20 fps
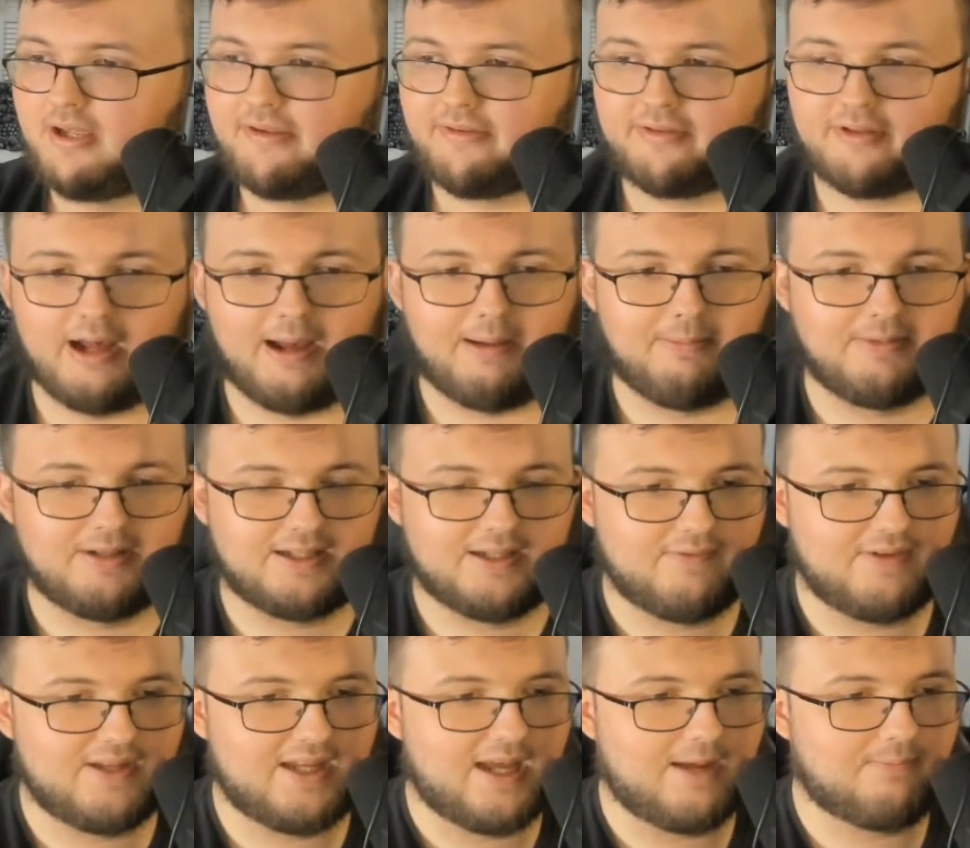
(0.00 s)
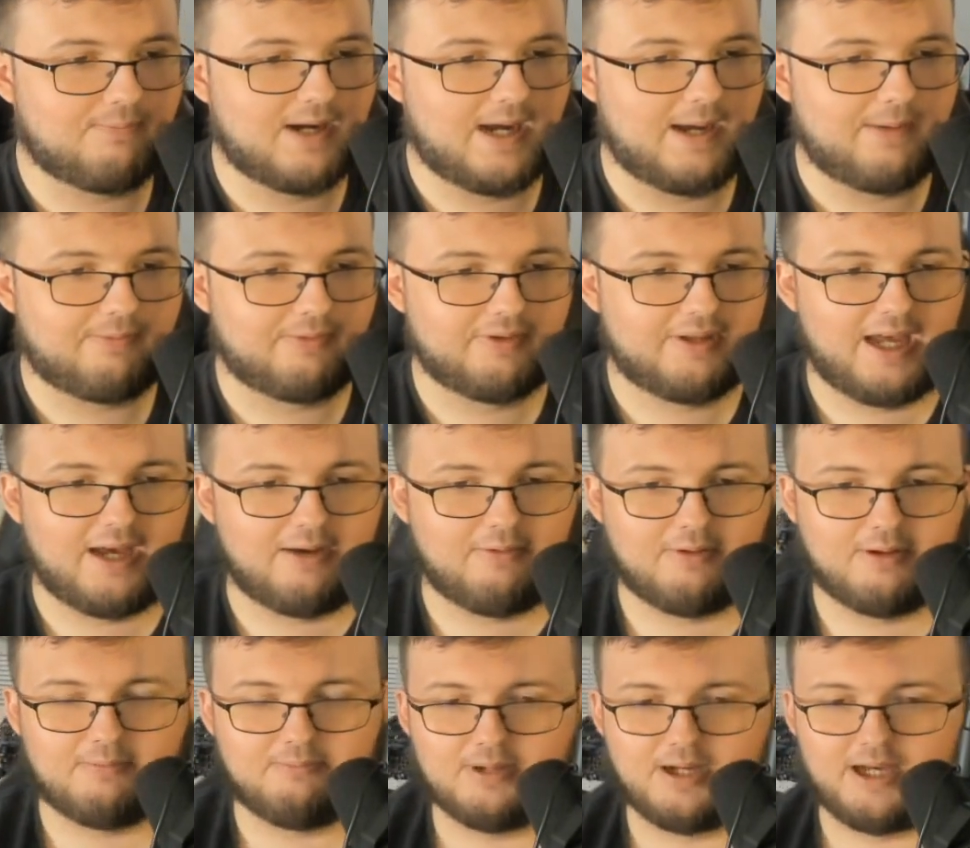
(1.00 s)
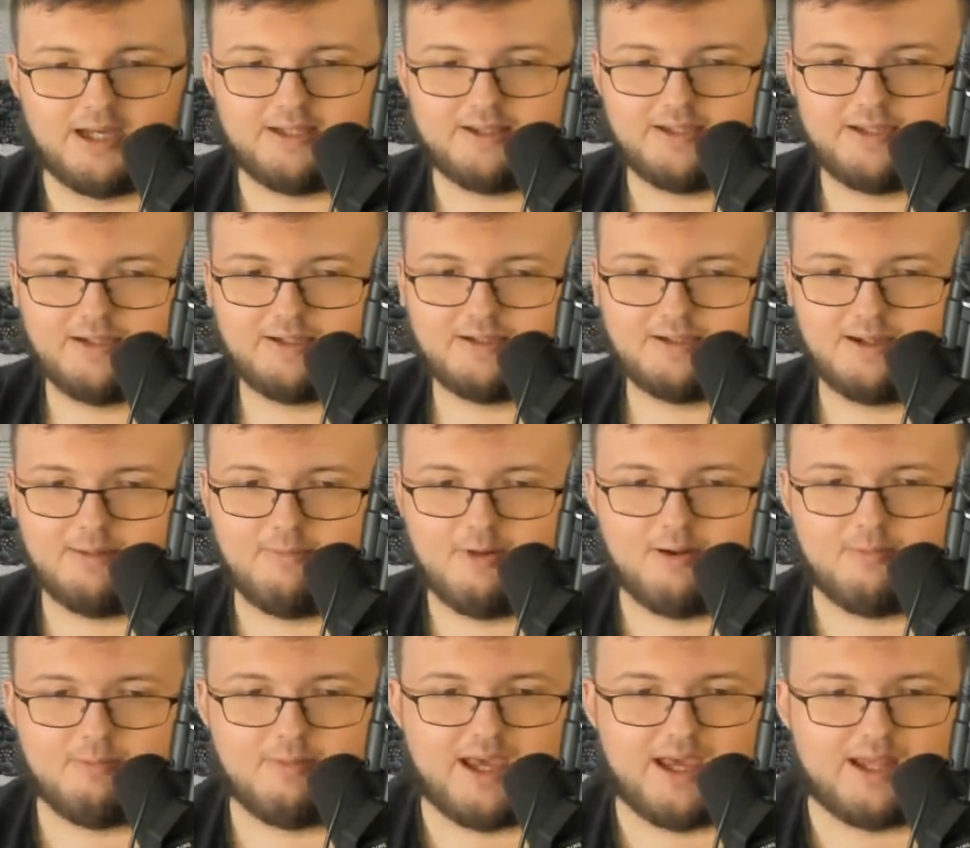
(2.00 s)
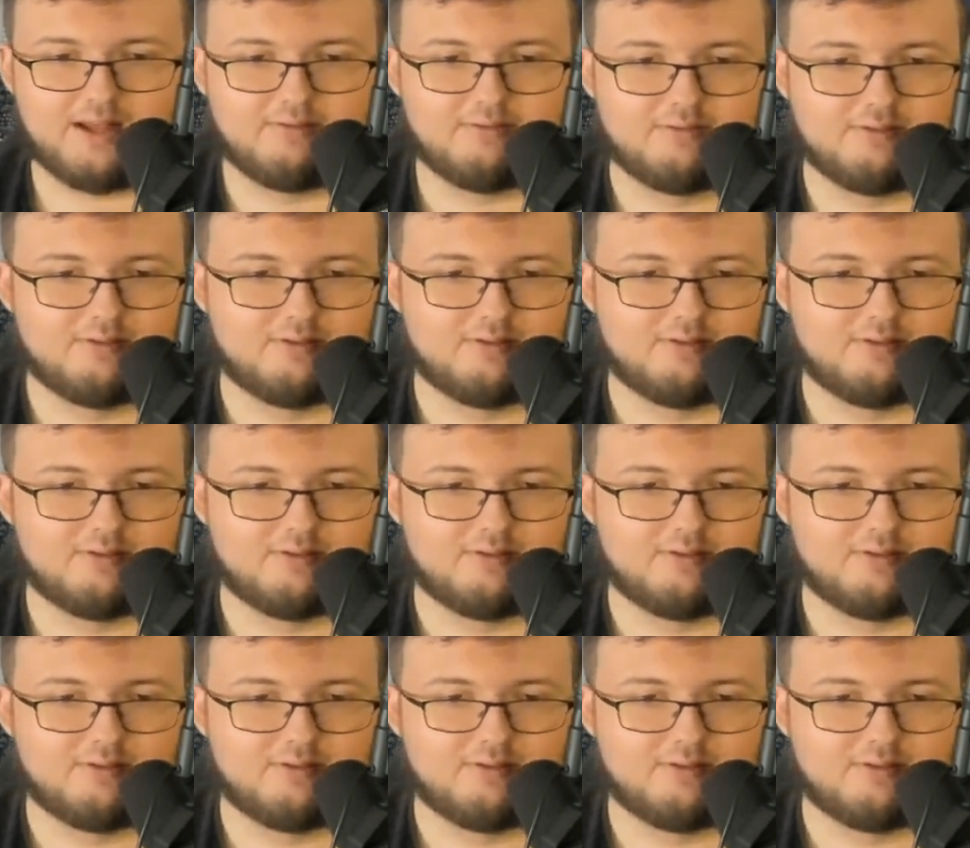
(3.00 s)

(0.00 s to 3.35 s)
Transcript: So I'm going to give EA props on that one, but come on, man.